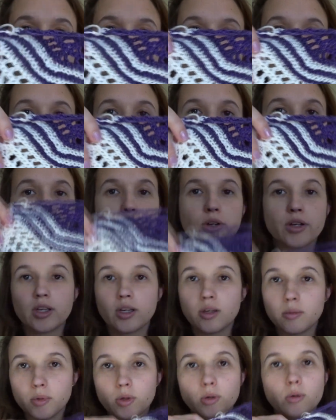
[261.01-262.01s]
or
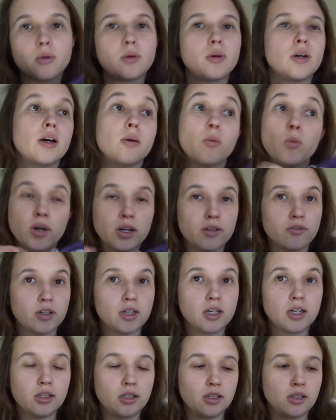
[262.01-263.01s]
cream or whatever
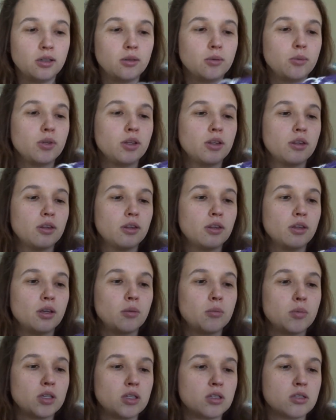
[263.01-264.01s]
colour with a
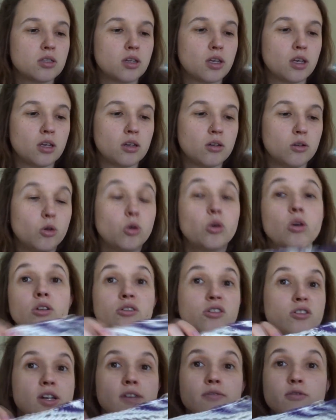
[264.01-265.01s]
mini skein, or
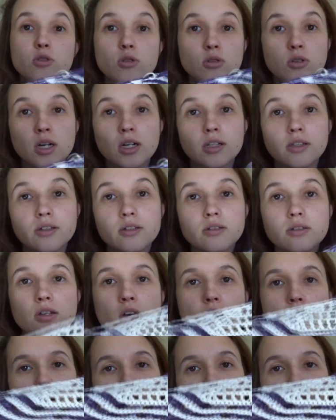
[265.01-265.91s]
just have 2 colours,